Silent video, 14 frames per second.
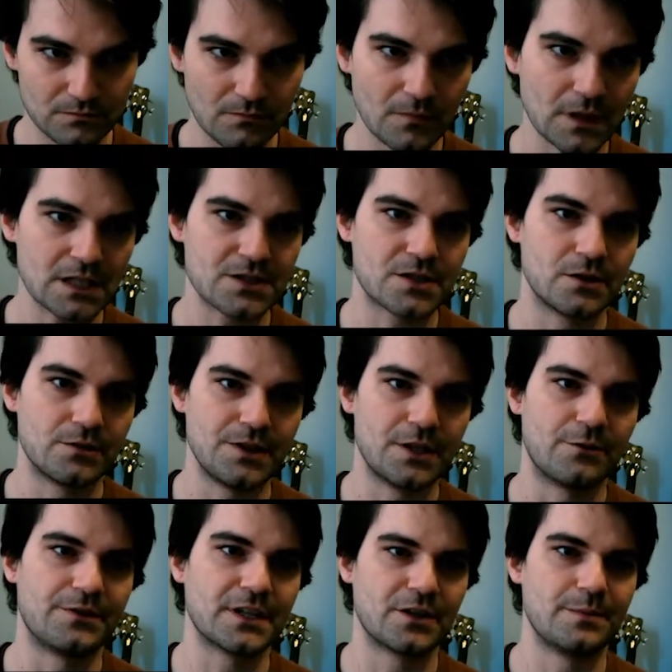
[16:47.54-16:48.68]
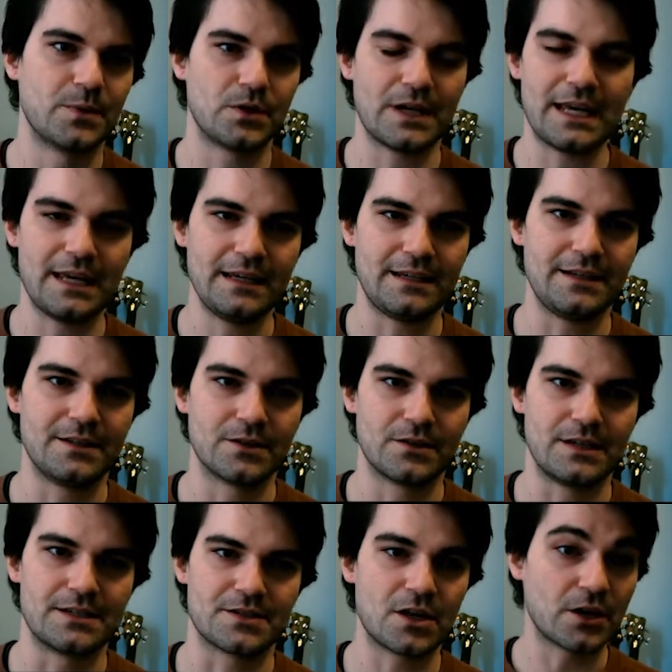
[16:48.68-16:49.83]
So, variable A here
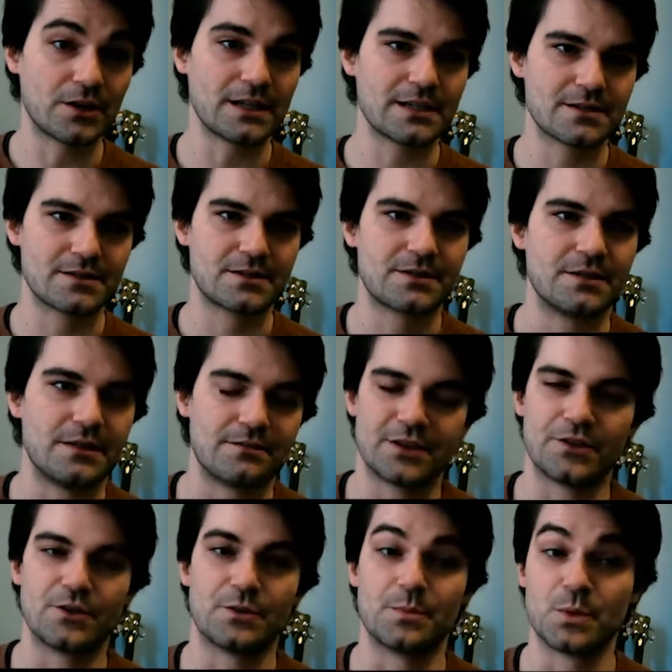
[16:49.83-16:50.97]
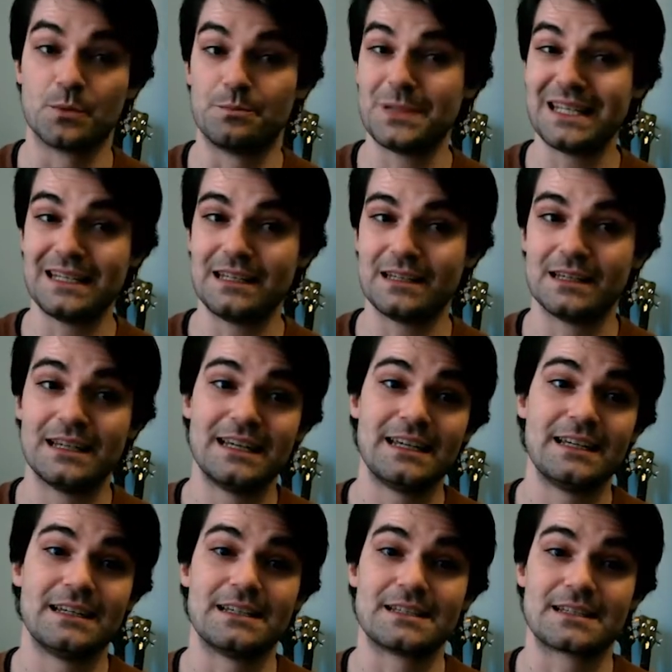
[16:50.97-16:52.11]
is artists, variable B
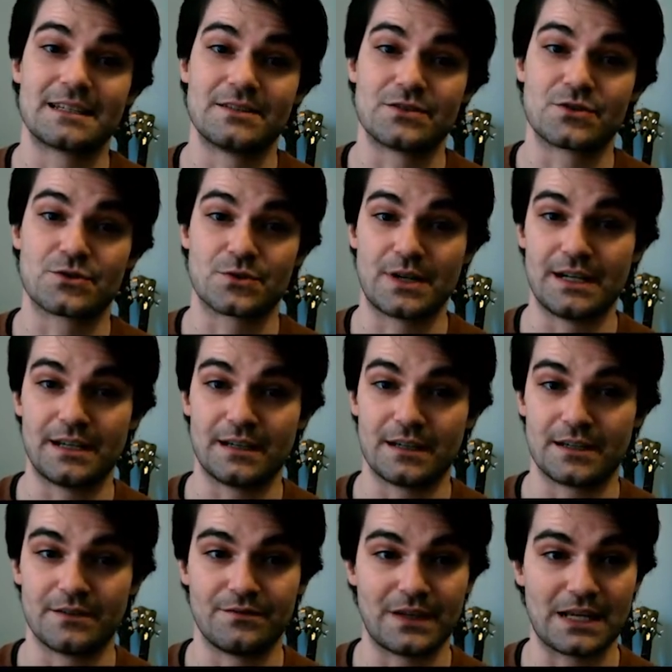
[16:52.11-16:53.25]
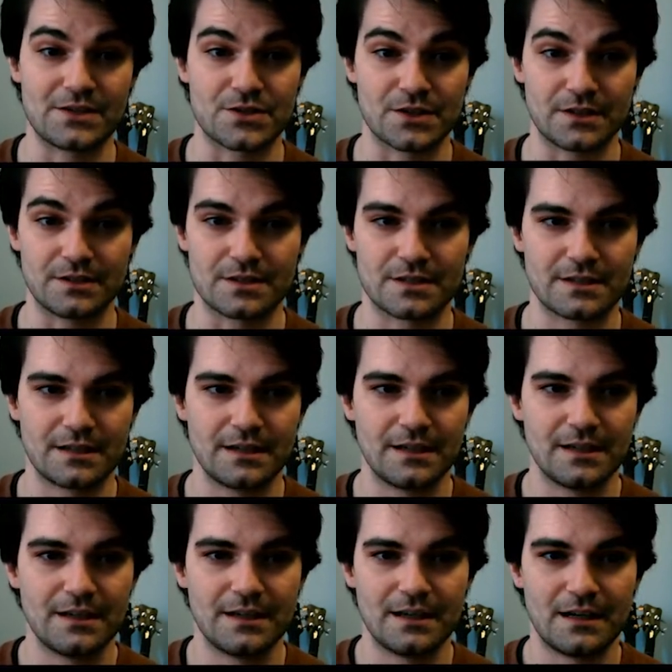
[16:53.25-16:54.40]
is constraining conventions.
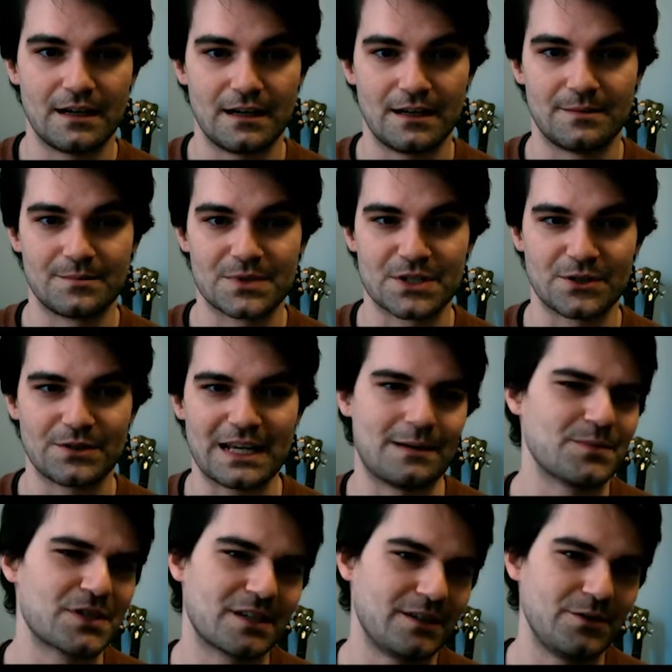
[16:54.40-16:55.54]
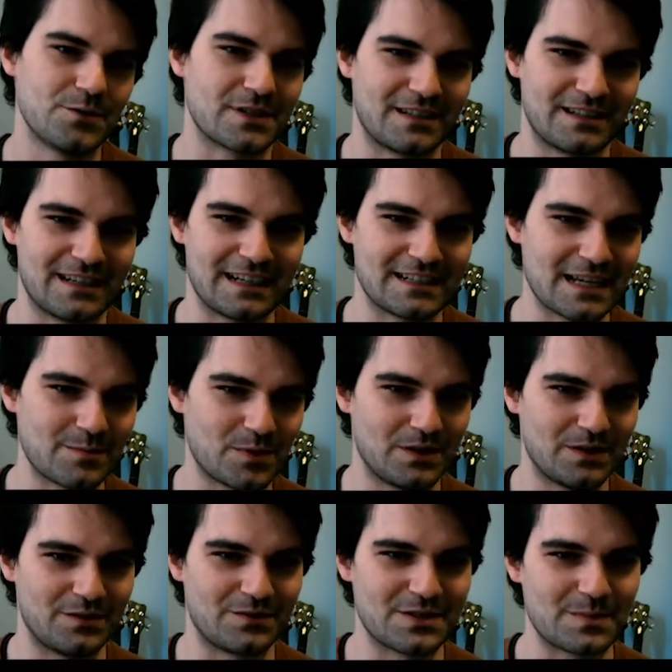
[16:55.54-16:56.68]
So yeah, I'm just going to use an example
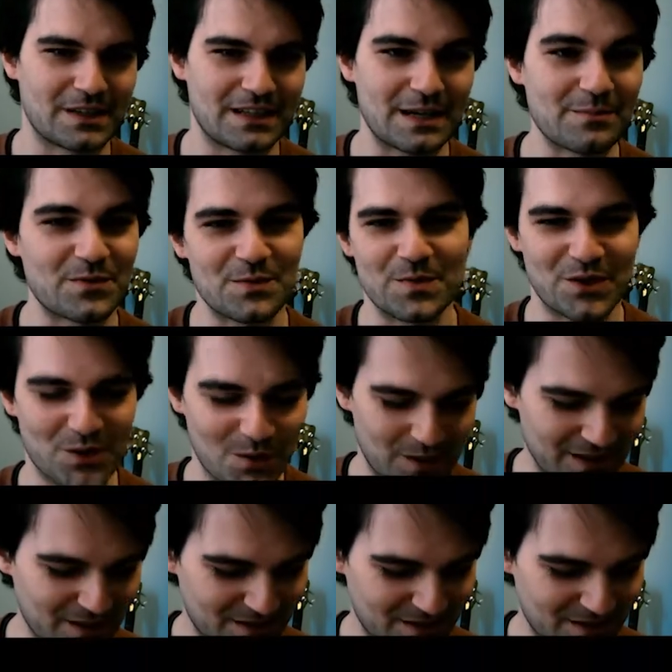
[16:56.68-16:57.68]
of something that I'm familiar with.